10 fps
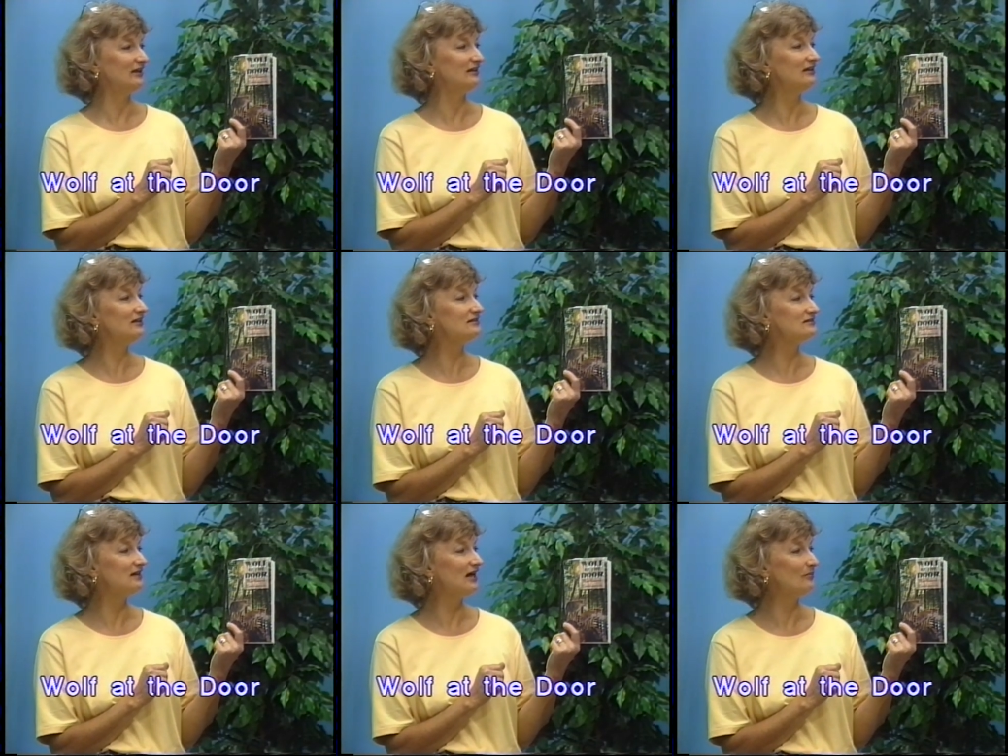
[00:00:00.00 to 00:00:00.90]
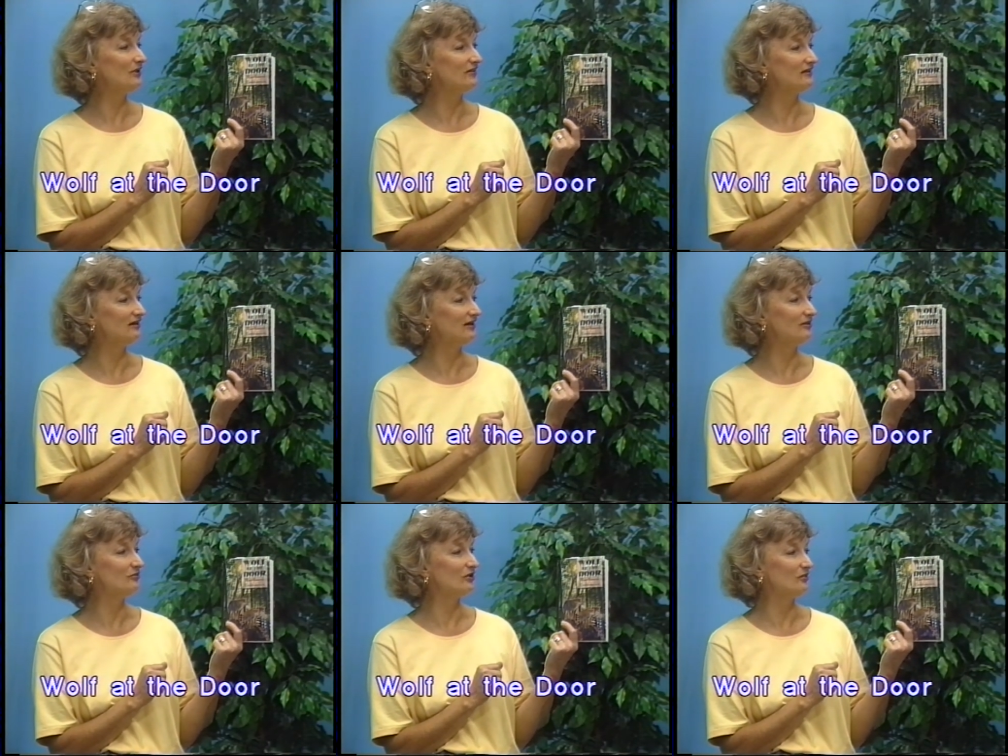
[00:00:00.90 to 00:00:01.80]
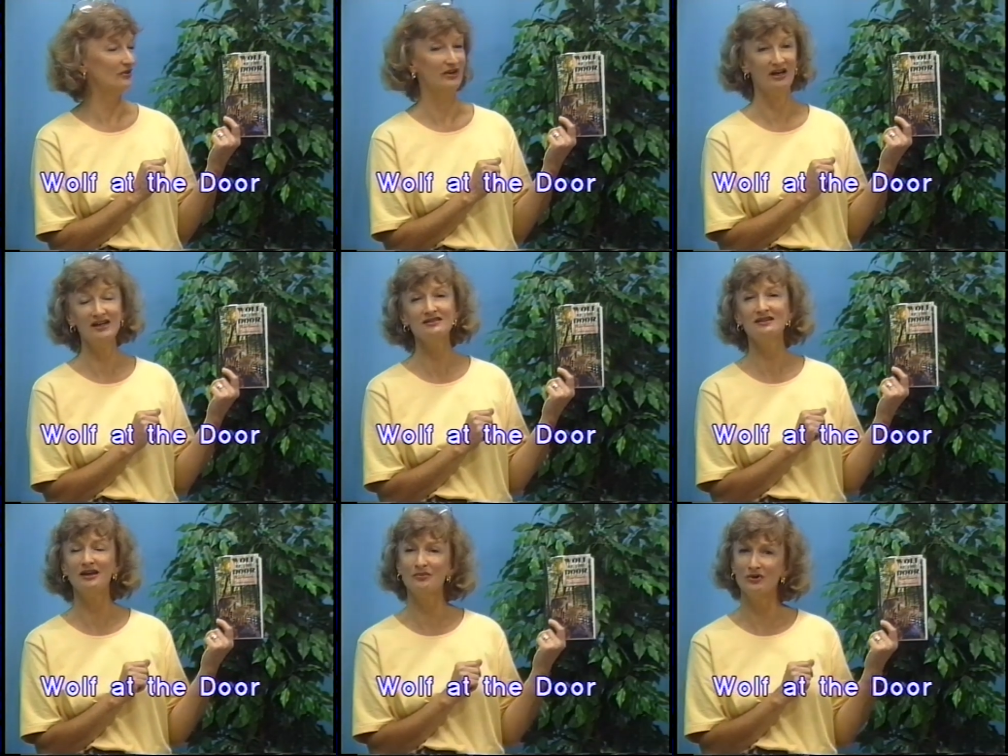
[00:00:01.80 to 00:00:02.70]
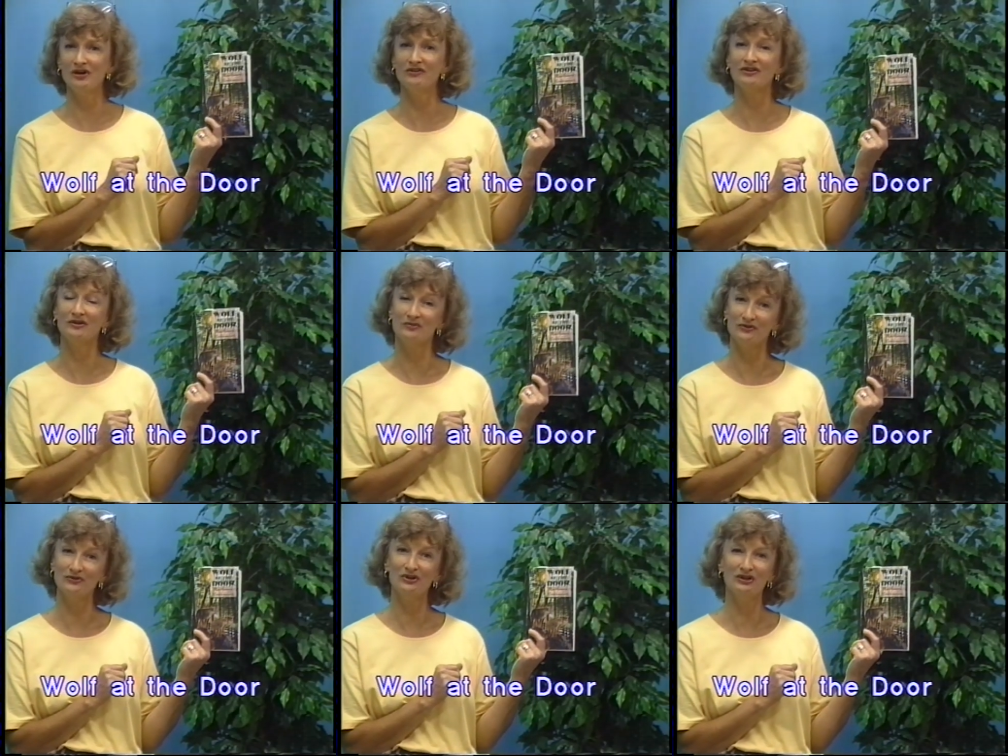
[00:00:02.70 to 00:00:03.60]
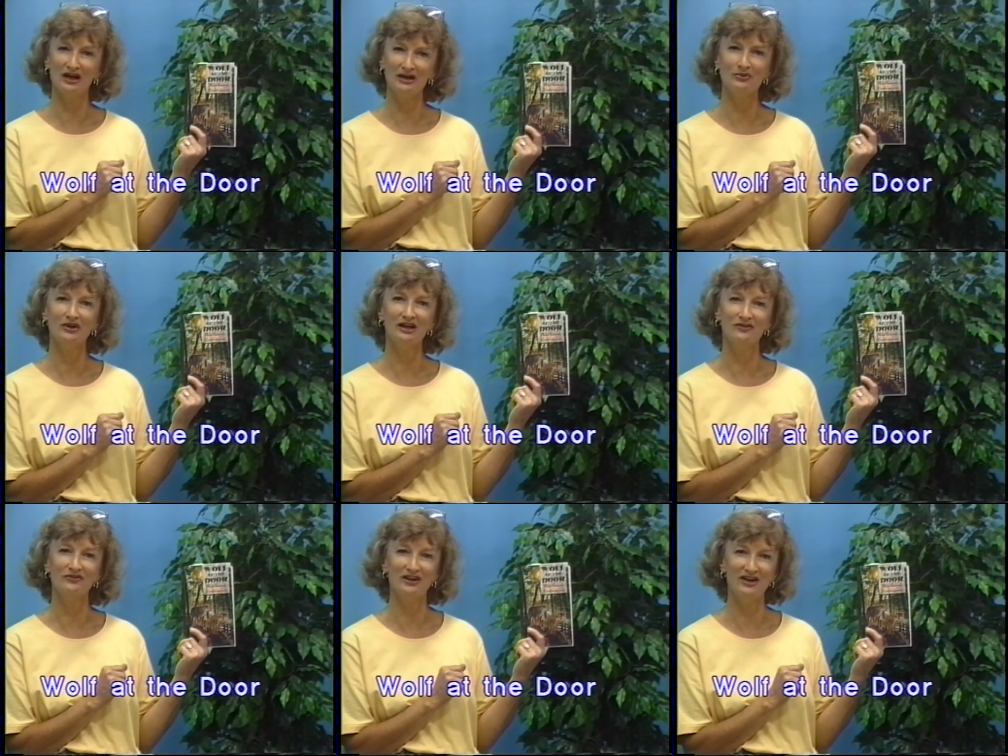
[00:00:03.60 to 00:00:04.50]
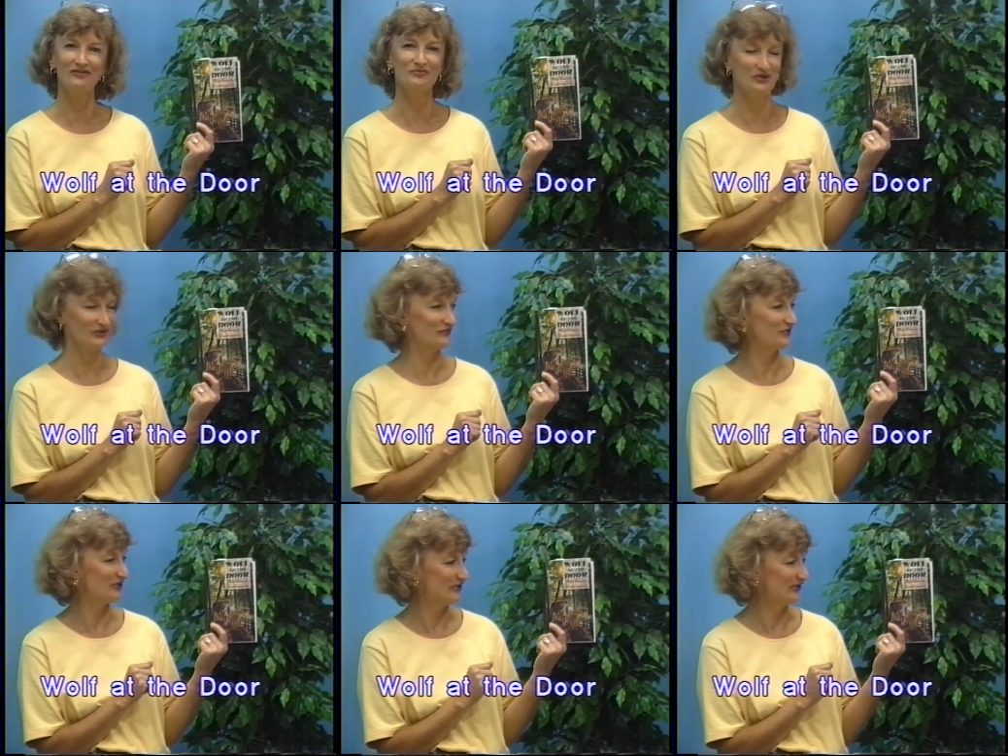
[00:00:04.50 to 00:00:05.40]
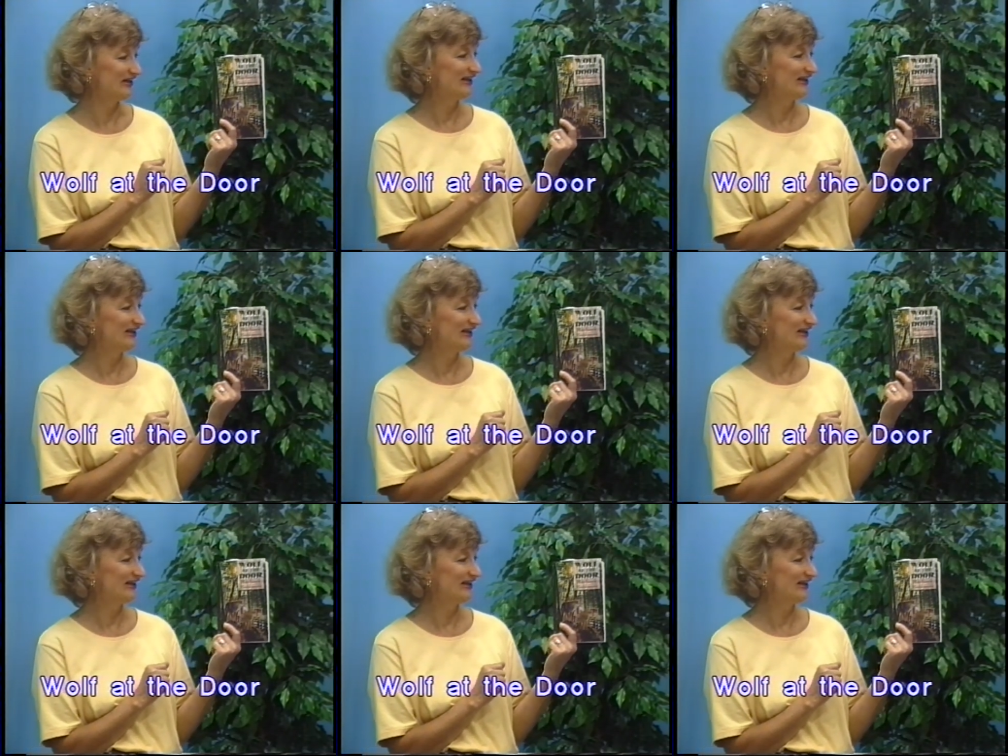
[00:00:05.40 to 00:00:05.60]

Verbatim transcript: and then they stop at the library where the nice librarians at the Missoula Library have saved books for her.